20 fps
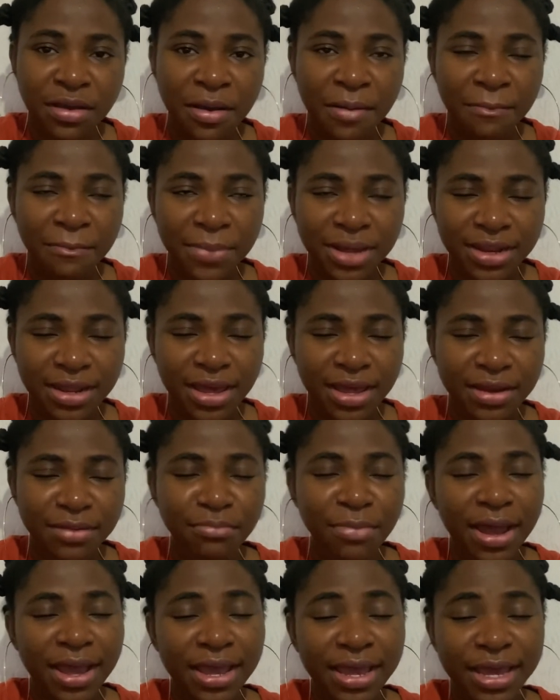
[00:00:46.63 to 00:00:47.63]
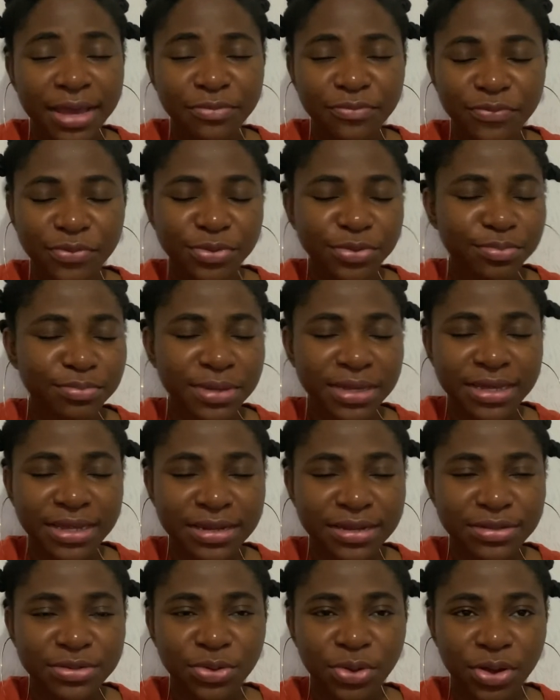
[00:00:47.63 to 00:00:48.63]
But then my aim for
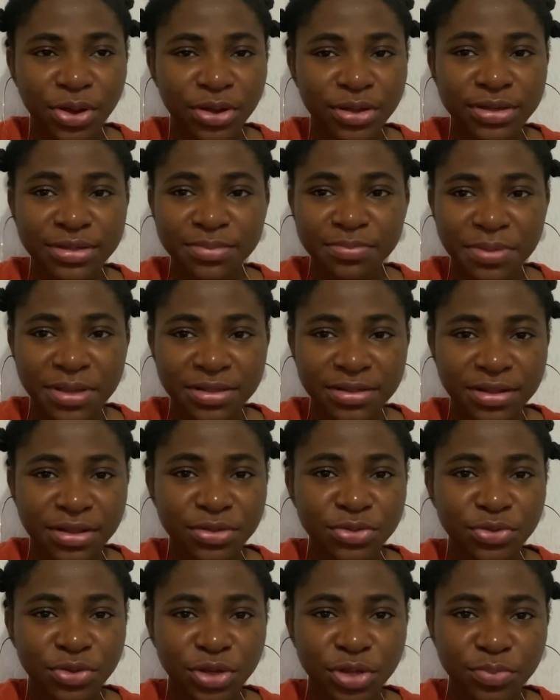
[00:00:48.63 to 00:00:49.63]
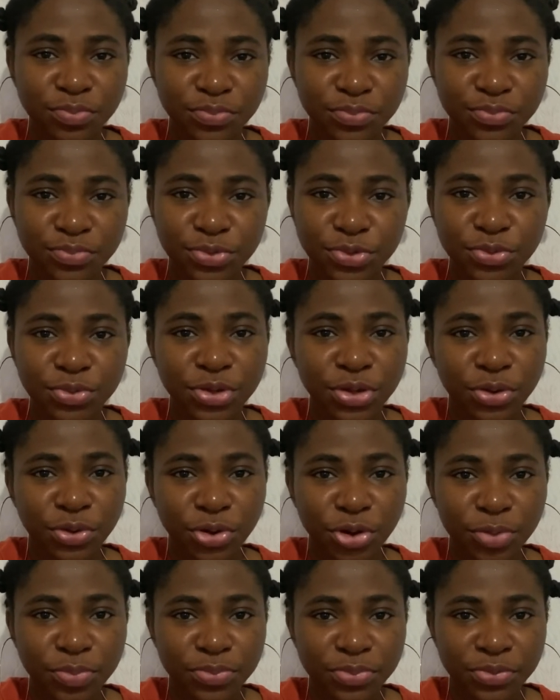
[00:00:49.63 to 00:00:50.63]
making this oil is basically to
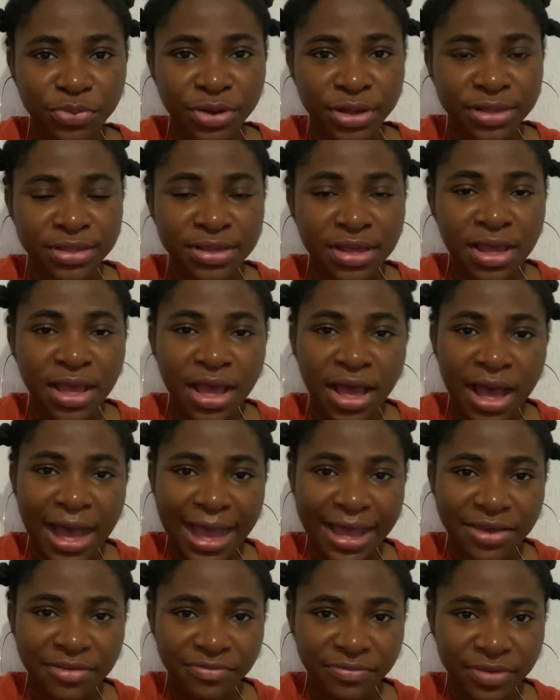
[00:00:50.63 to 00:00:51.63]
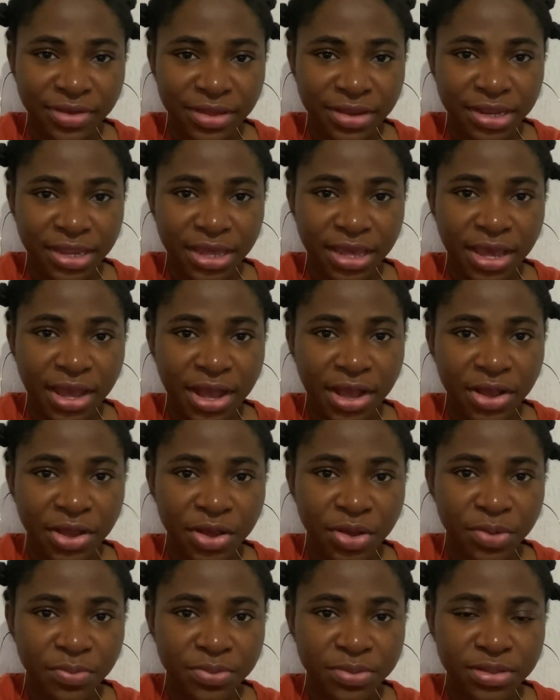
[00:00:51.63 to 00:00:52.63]
incorporate Ayurvedic
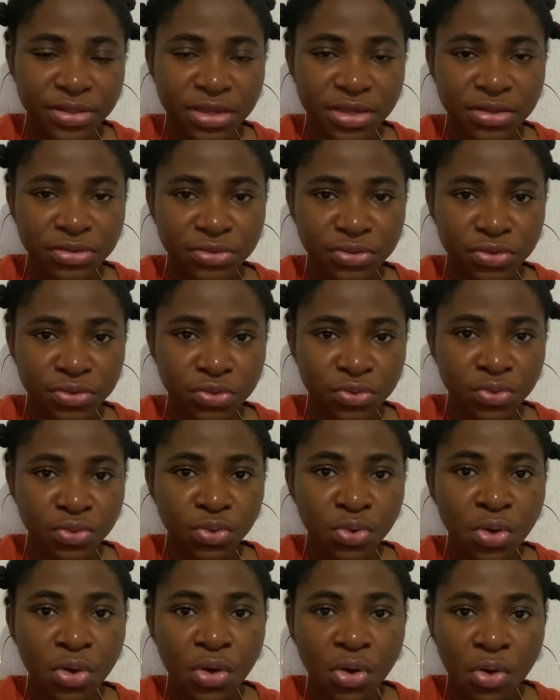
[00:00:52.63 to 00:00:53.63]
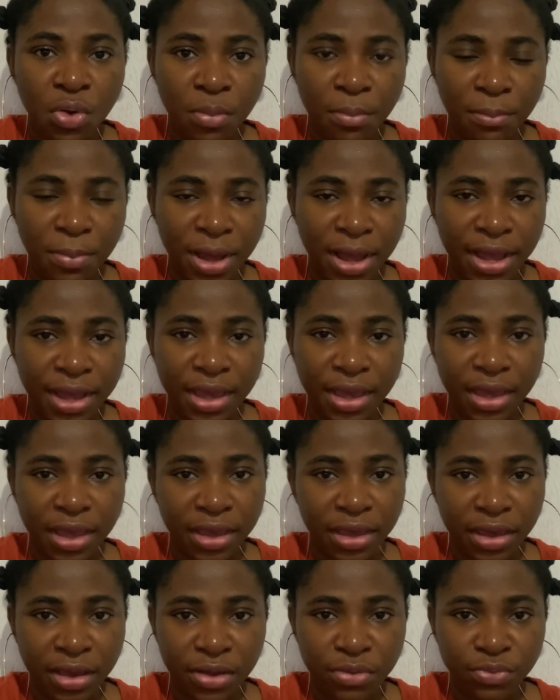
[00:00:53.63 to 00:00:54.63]
herbs into my hair
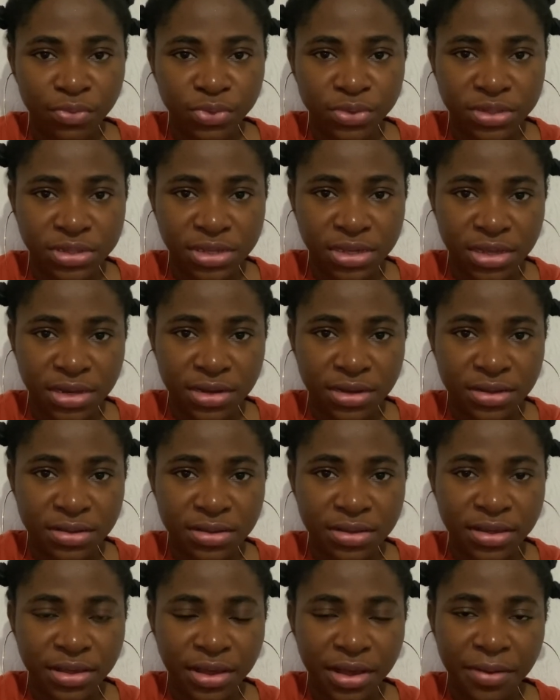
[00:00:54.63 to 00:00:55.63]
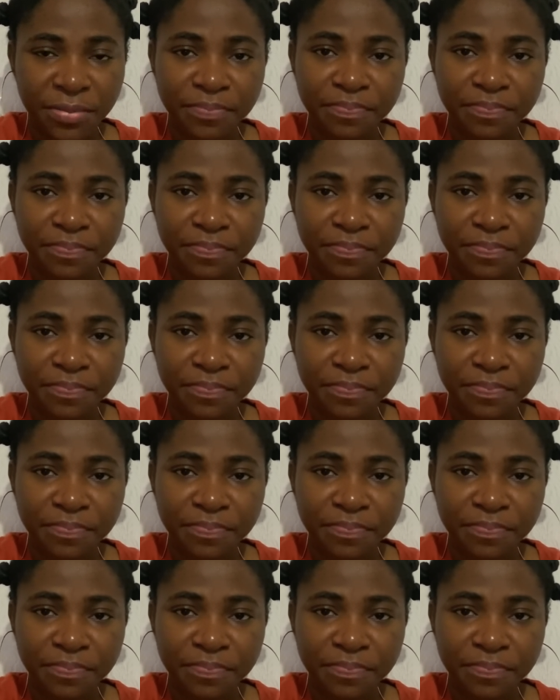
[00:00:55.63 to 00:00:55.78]
care routine. Yeah.